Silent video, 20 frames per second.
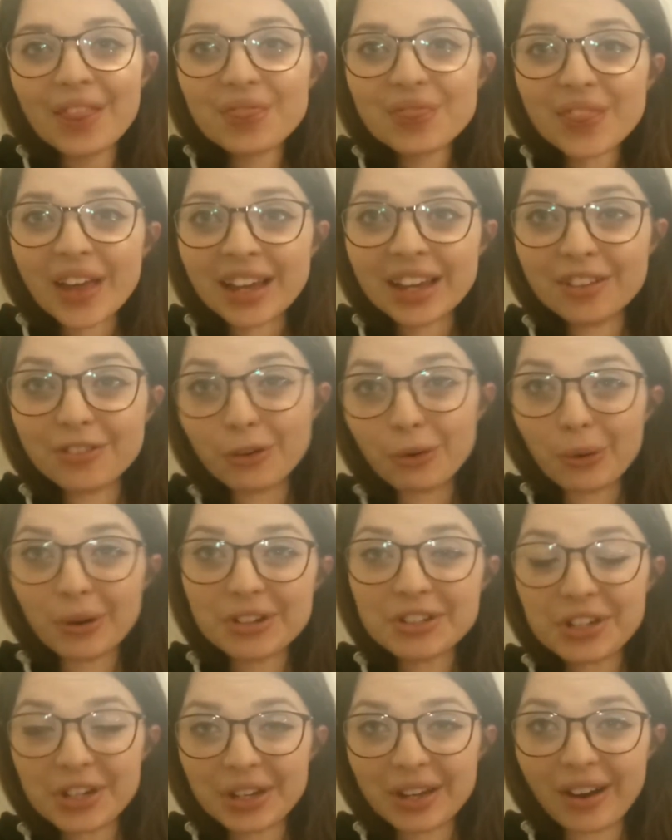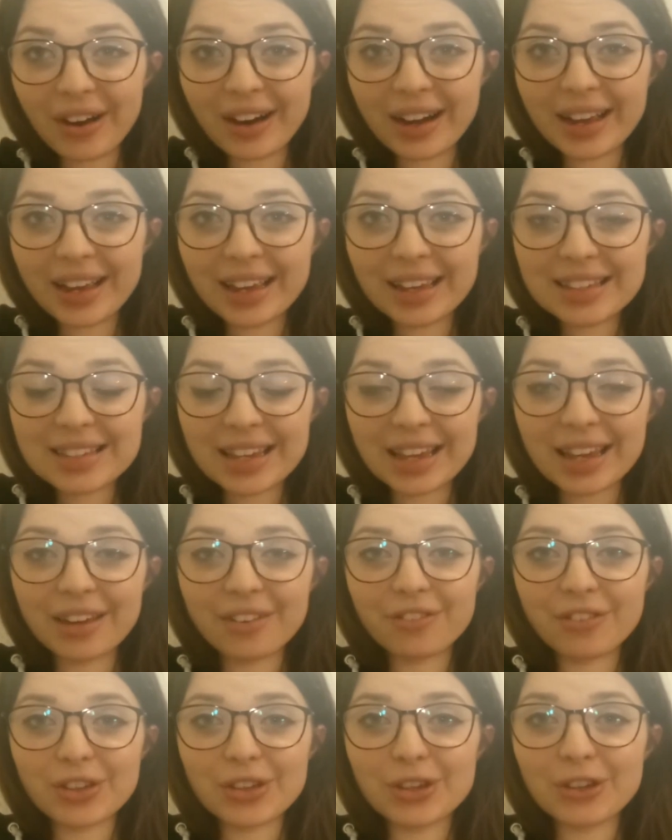Thank you for watching, guys.
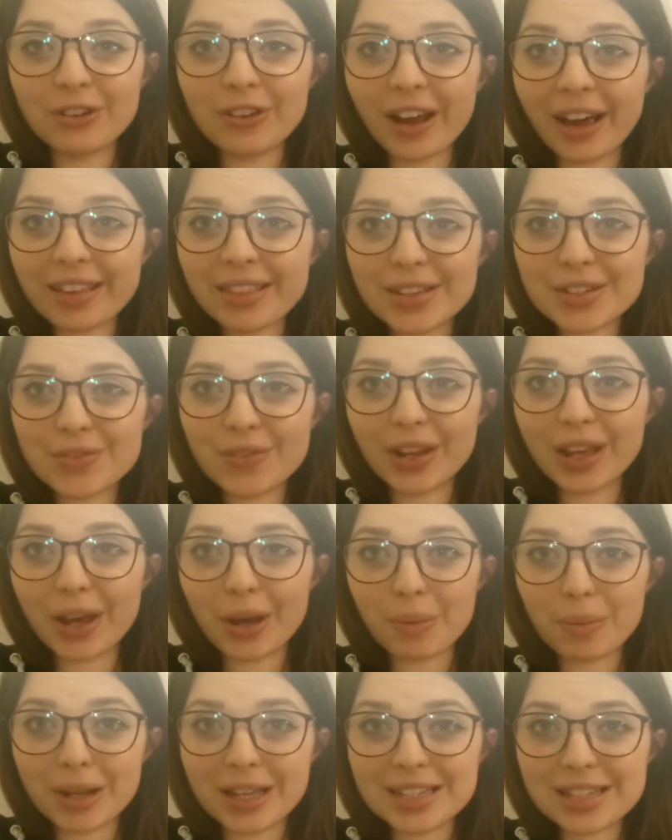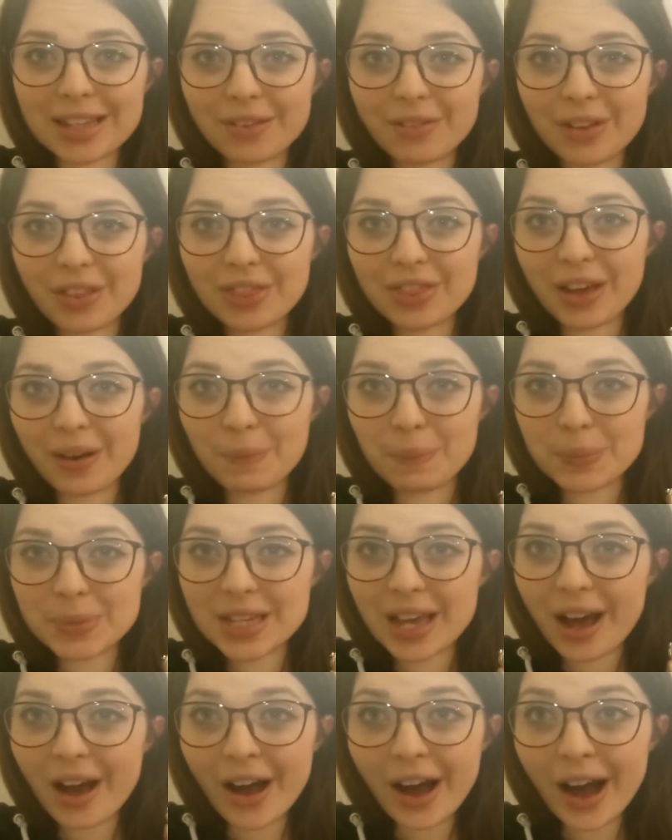If you like this video, please give it a thumbs
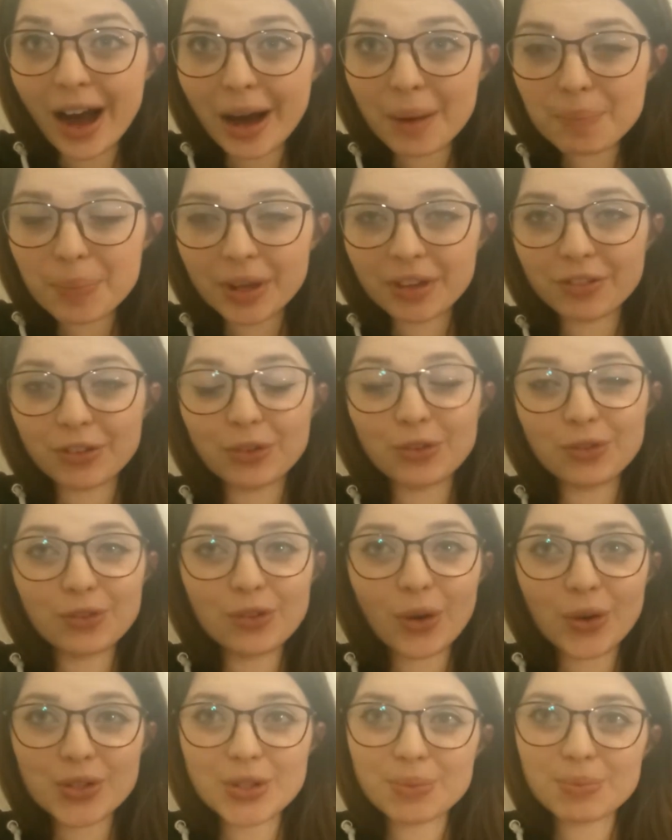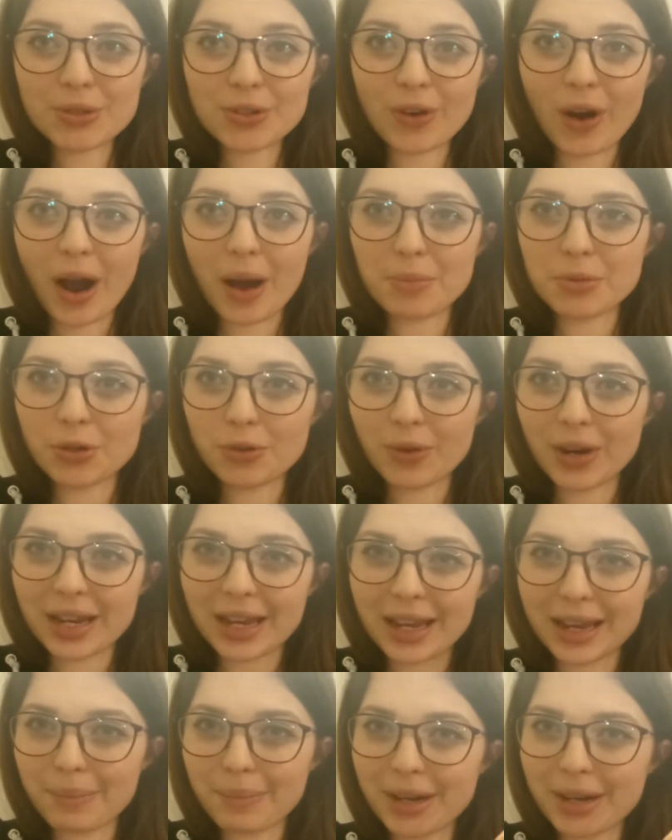up. If you've not subscribed
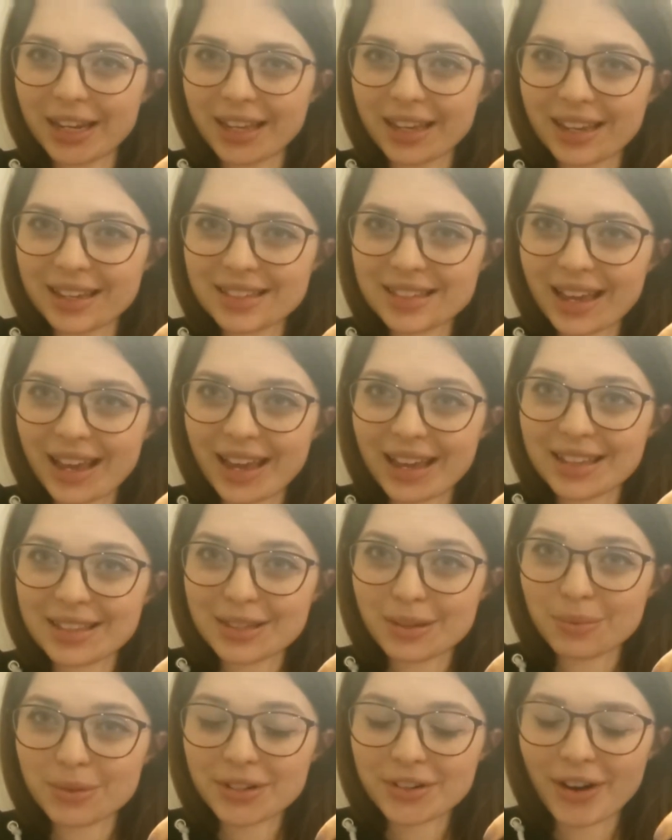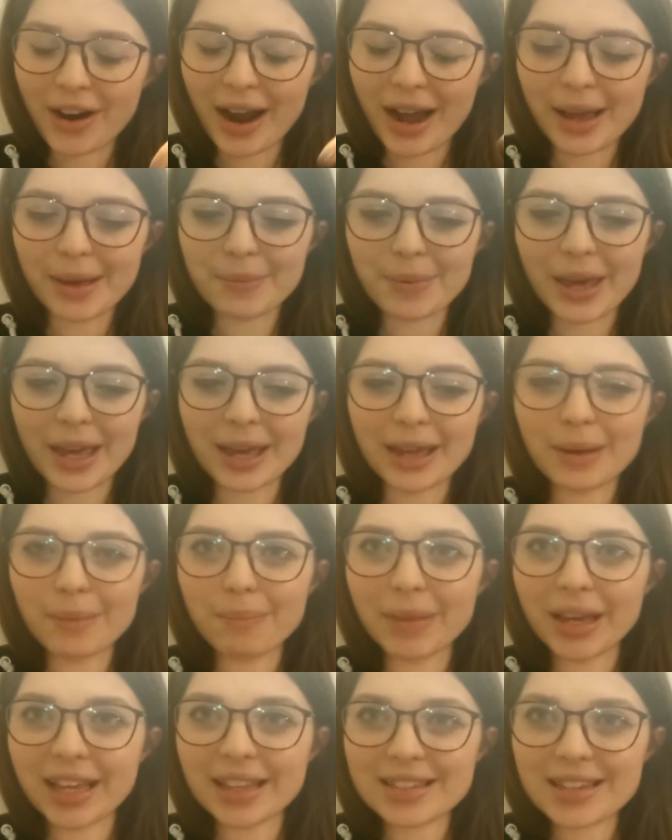already, please hit subscribe. It
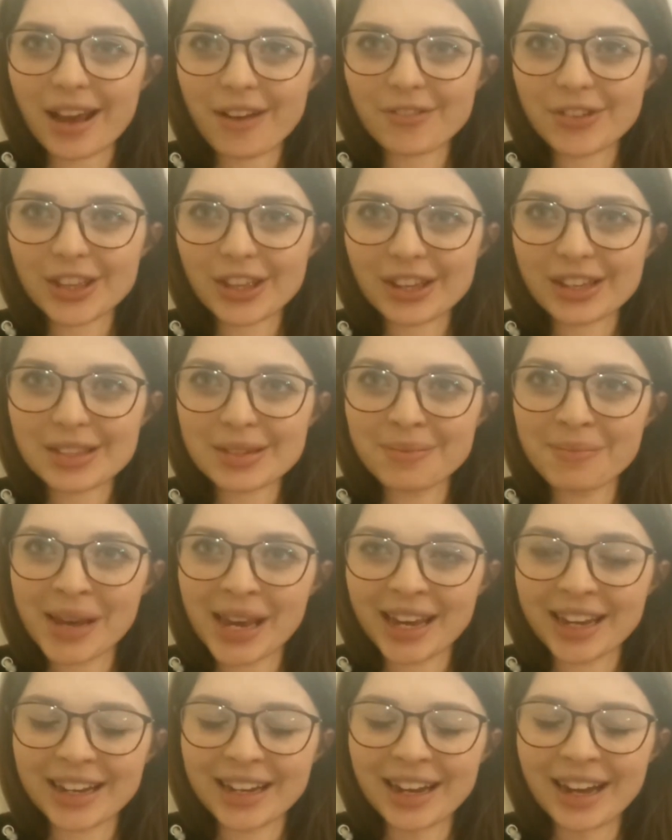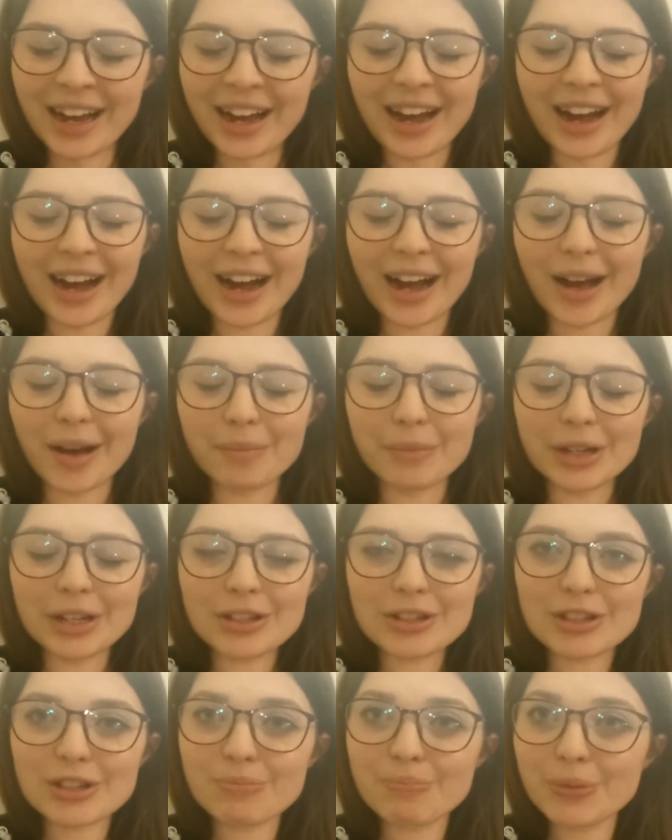means everything to me.
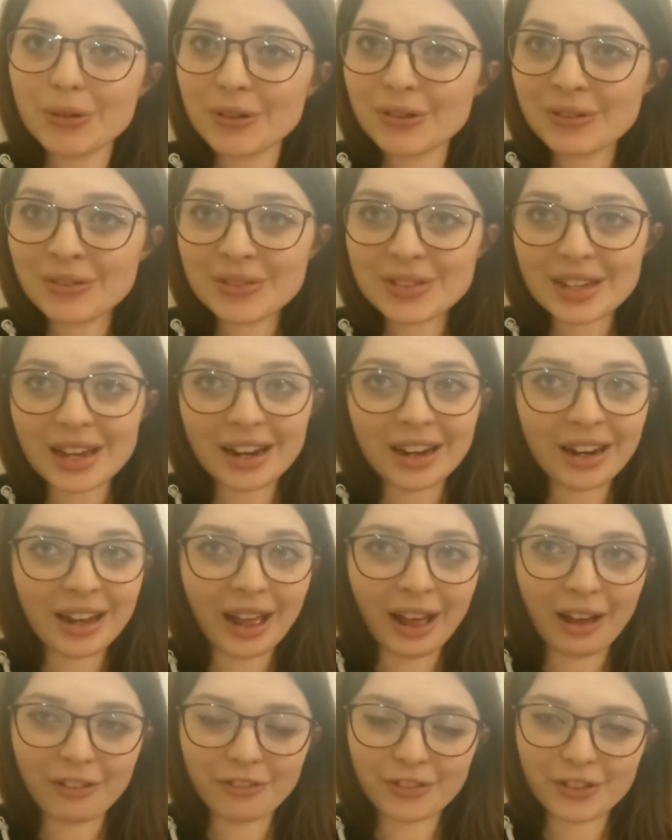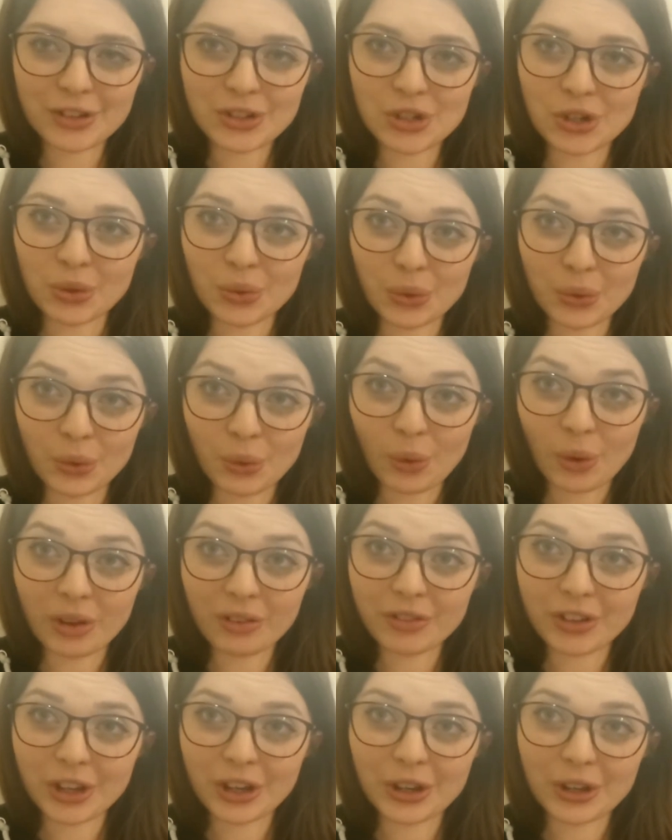Spoons and love to all
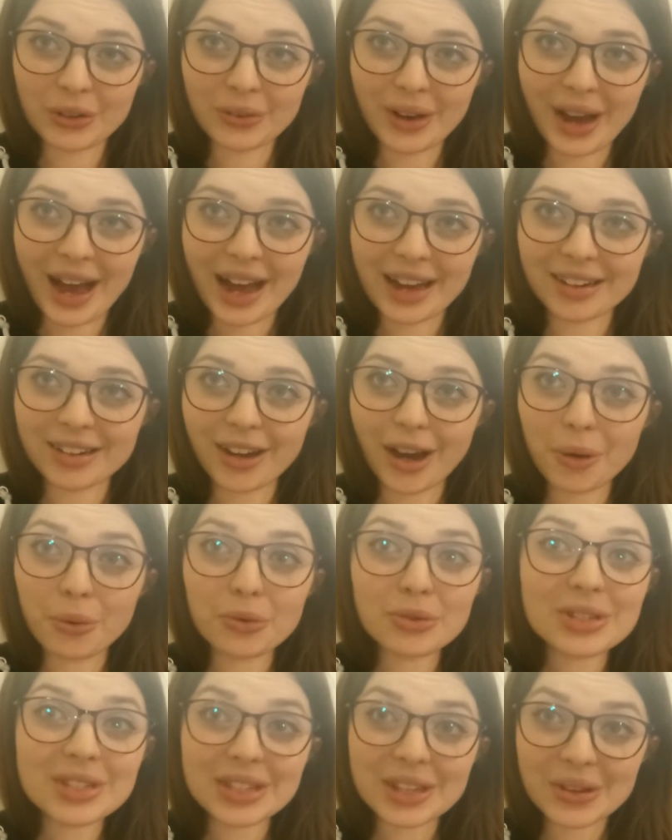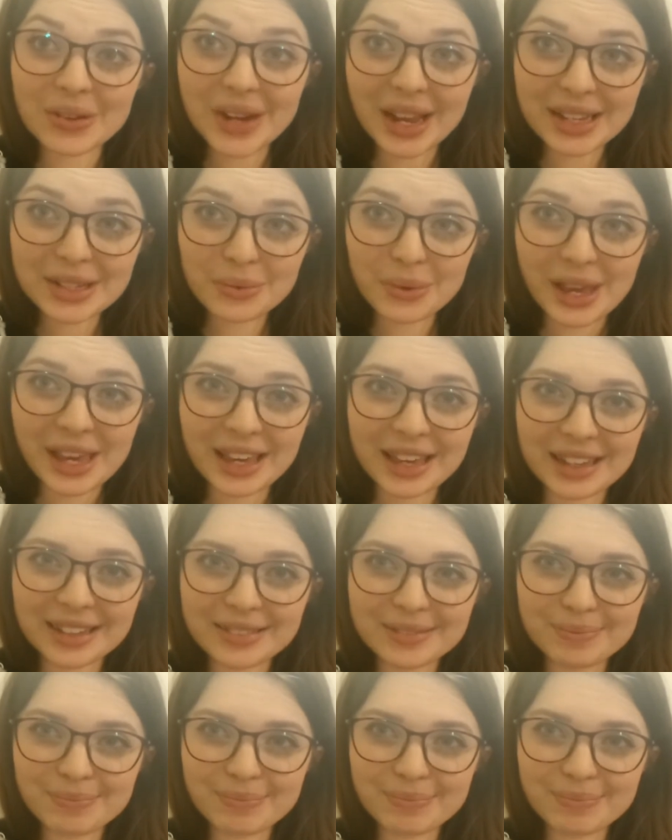of you, and I will see you next week.